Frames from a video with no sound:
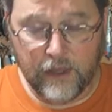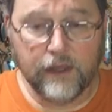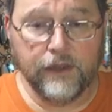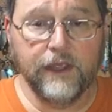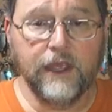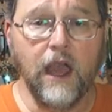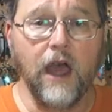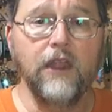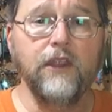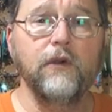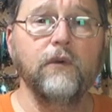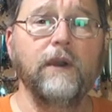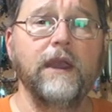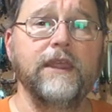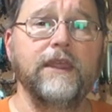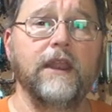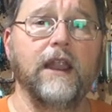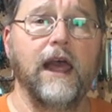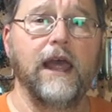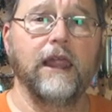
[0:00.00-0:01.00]
The other
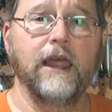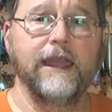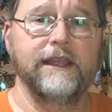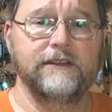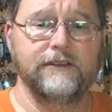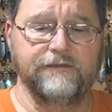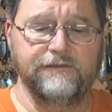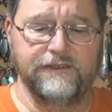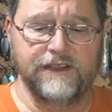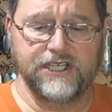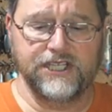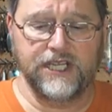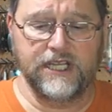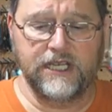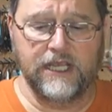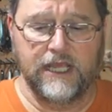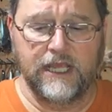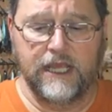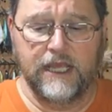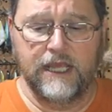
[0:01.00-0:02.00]
way that I like to fish
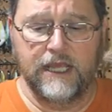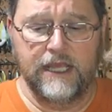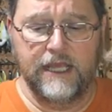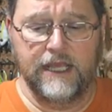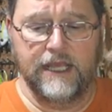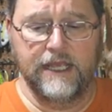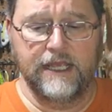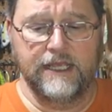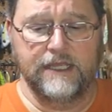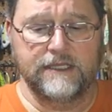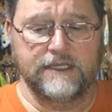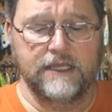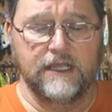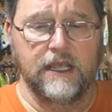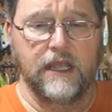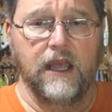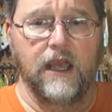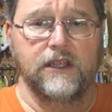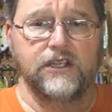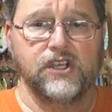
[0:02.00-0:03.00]
it is
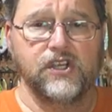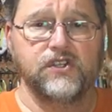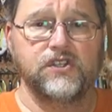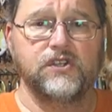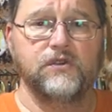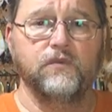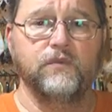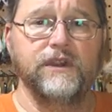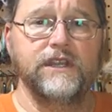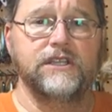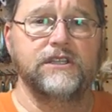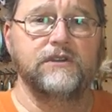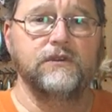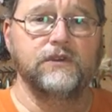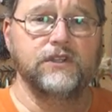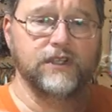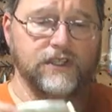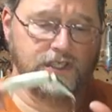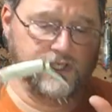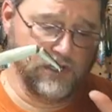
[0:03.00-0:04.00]
just
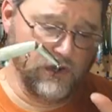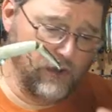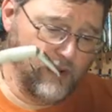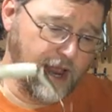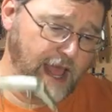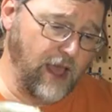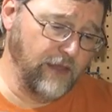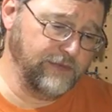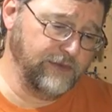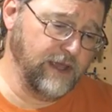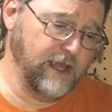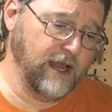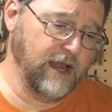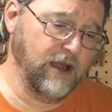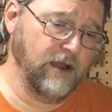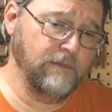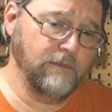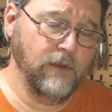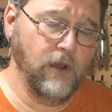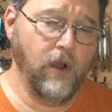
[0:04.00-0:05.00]
throw it out
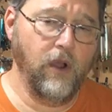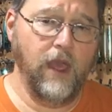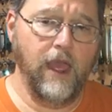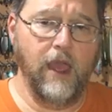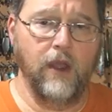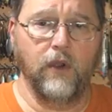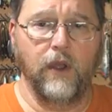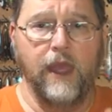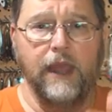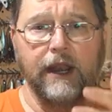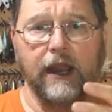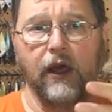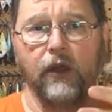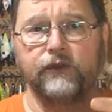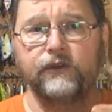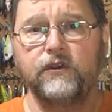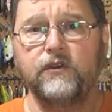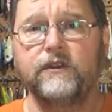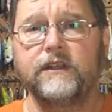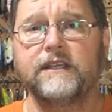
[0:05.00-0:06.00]
there. And
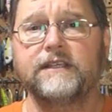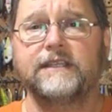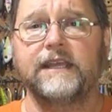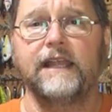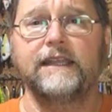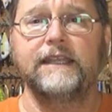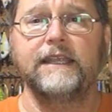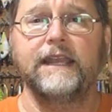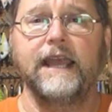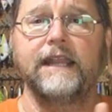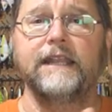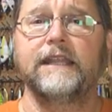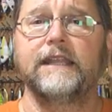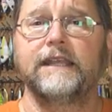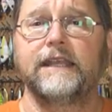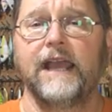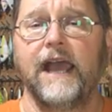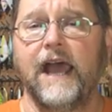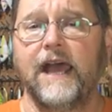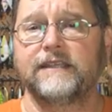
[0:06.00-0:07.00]
I'll do this at the end of
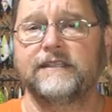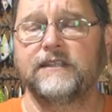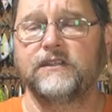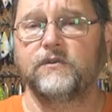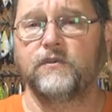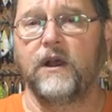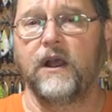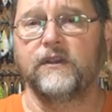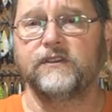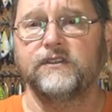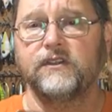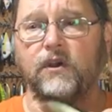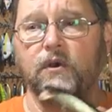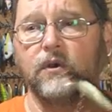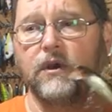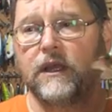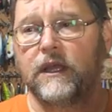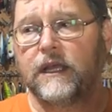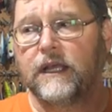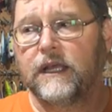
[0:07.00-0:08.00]
the cast as well.
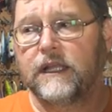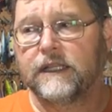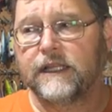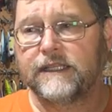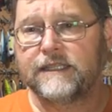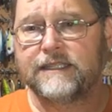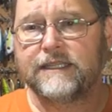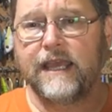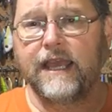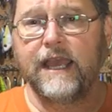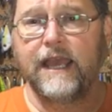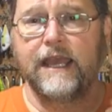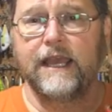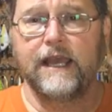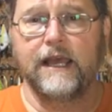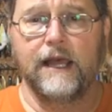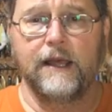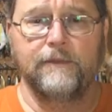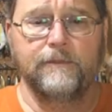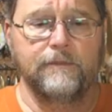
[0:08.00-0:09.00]
So let's
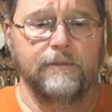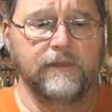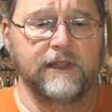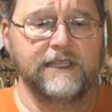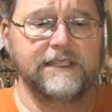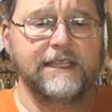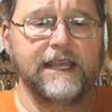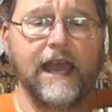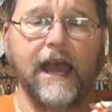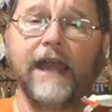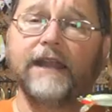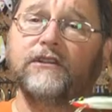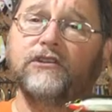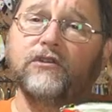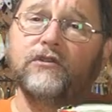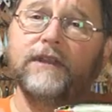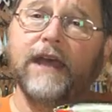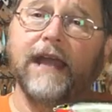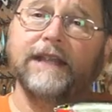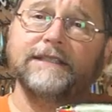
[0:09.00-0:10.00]
say I
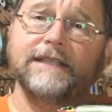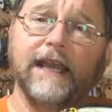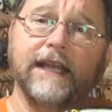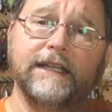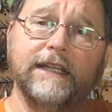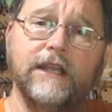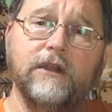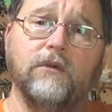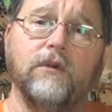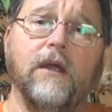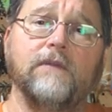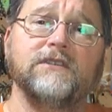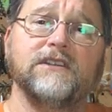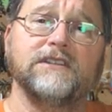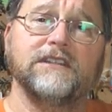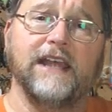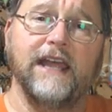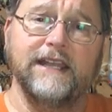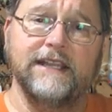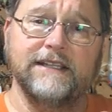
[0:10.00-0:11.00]
do that technique where I'm
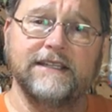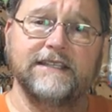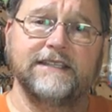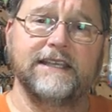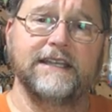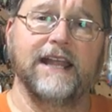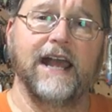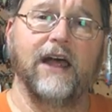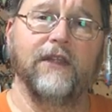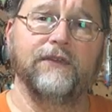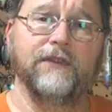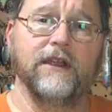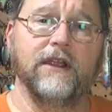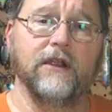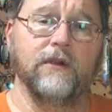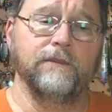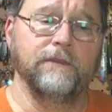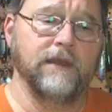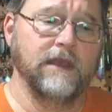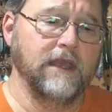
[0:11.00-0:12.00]
just letting it sit out
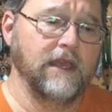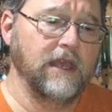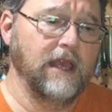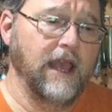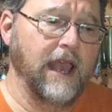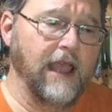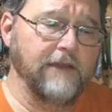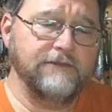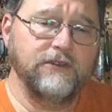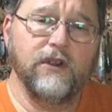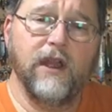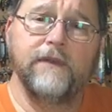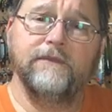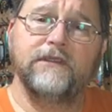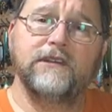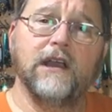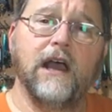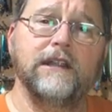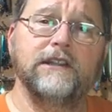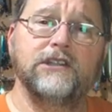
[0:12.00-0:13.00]
there. After
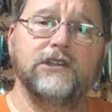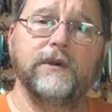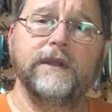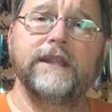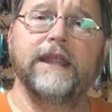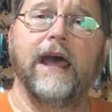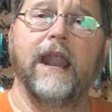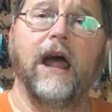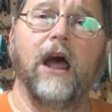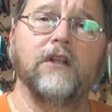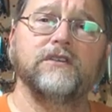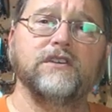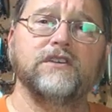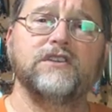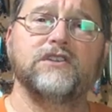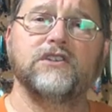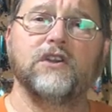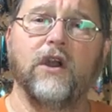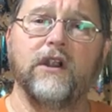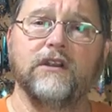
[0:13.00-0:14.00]
I'm done doing that, I'll
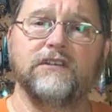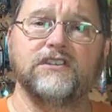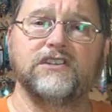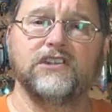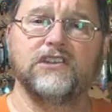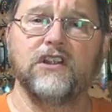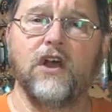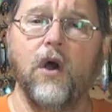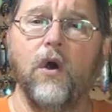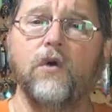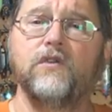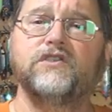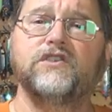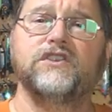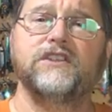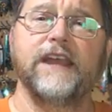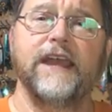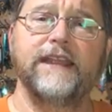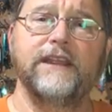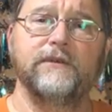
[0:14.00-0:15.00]
just start a slow,
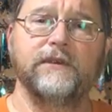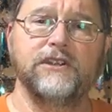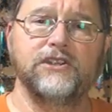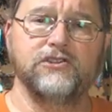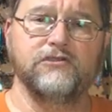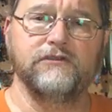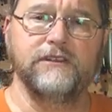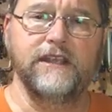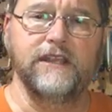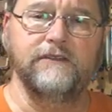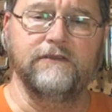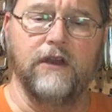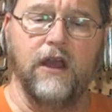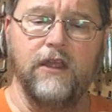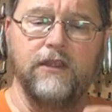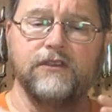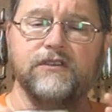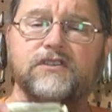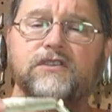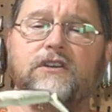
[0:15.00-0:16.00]
steady retrieve
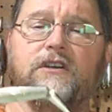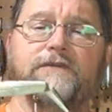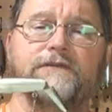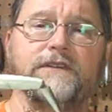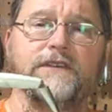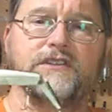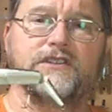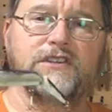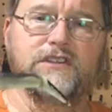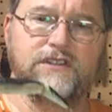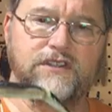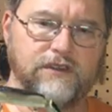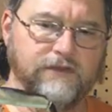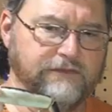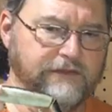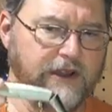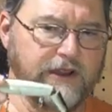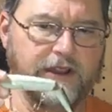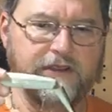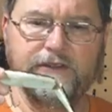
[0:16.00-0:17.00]
on the surface. Just a
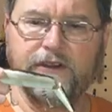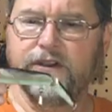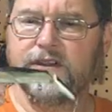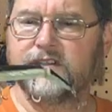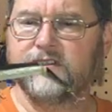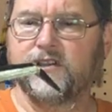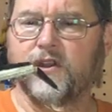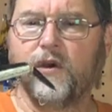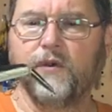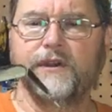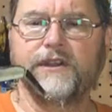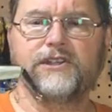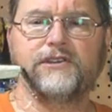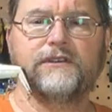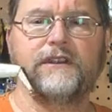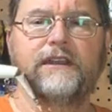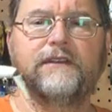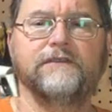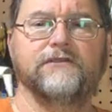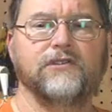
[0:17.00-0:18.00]
very, very slow
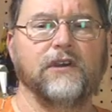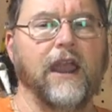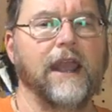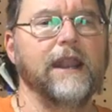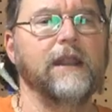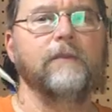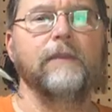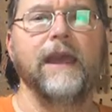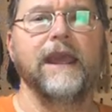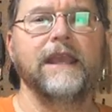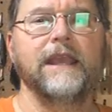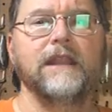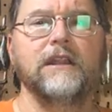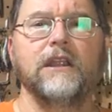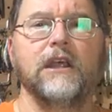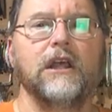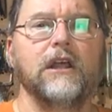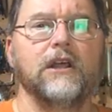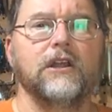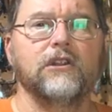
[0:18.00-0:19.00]
retrieve, trying to make
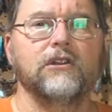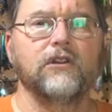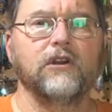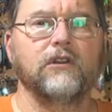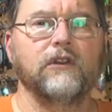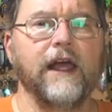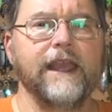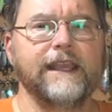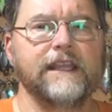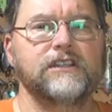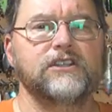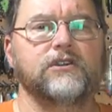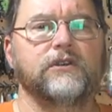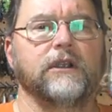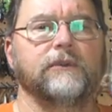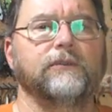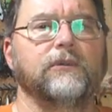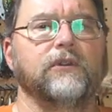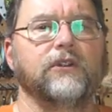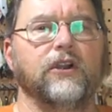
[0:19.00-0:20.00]
it look like it's
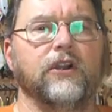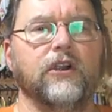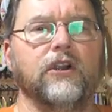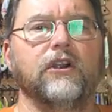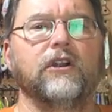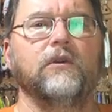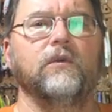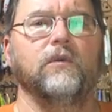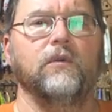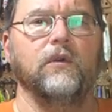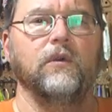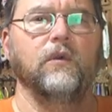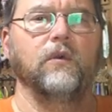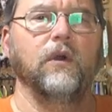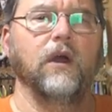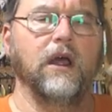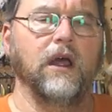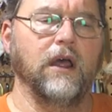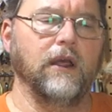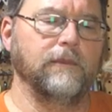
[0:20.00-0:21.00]
crippled, hurt,
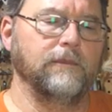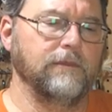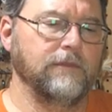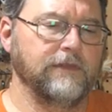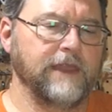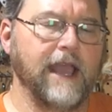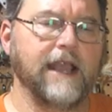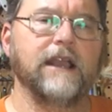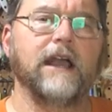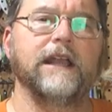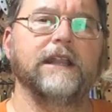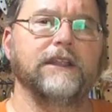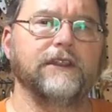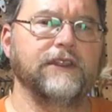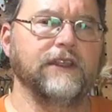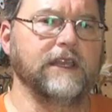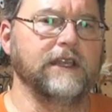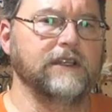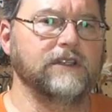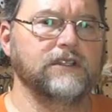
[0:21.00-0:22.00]
that kind of
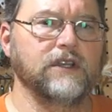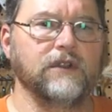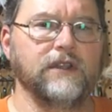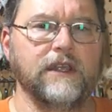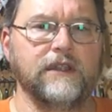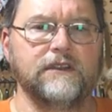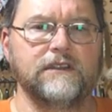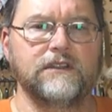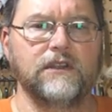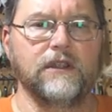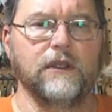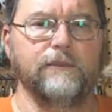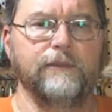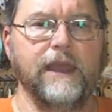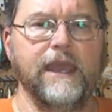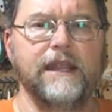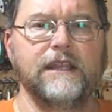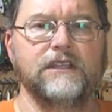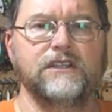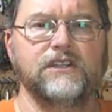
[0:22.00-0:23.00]
thing. So the
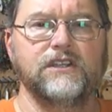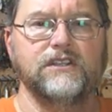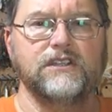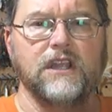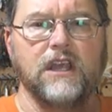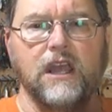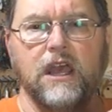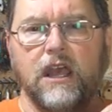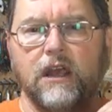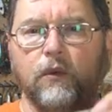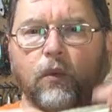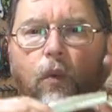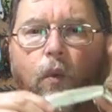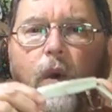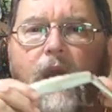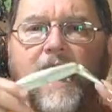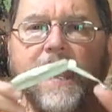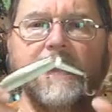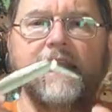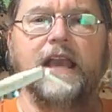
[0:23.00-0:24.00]
bait is just
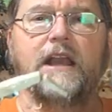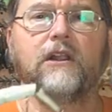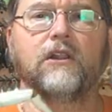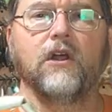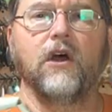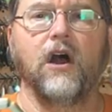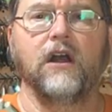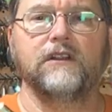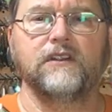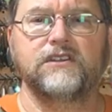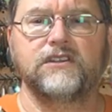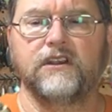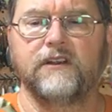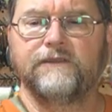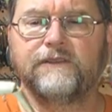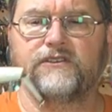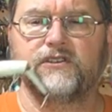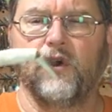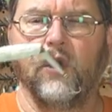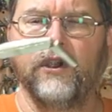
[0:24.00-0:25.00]
waking along the
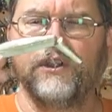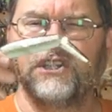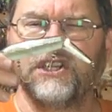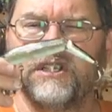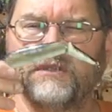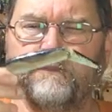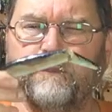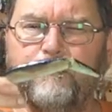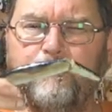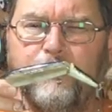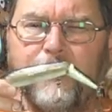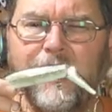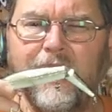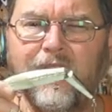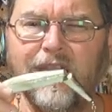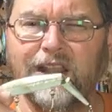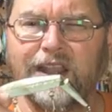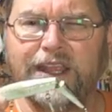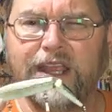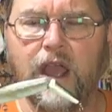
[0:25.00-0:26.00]
surface or just
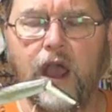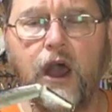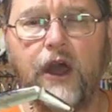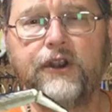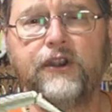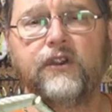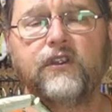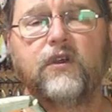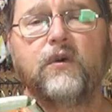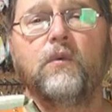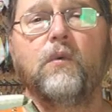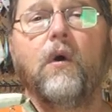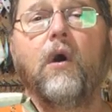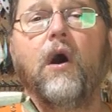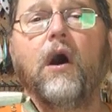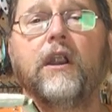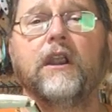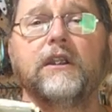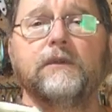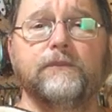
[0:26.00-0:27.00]
barely under the
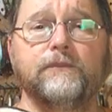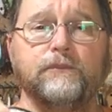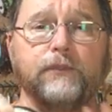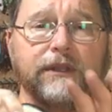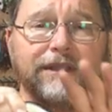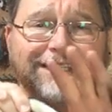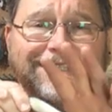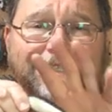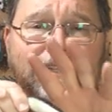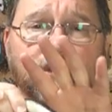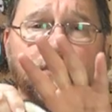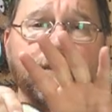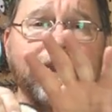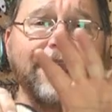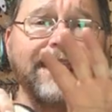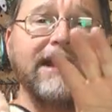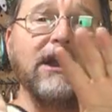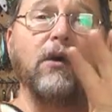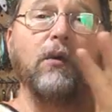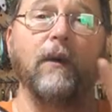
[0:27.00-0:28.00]
water, but still
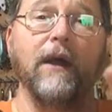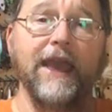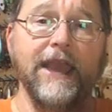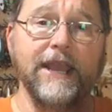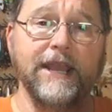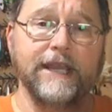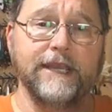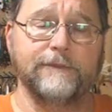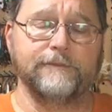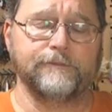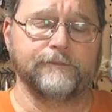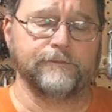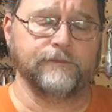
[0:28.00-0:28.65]
making a wake.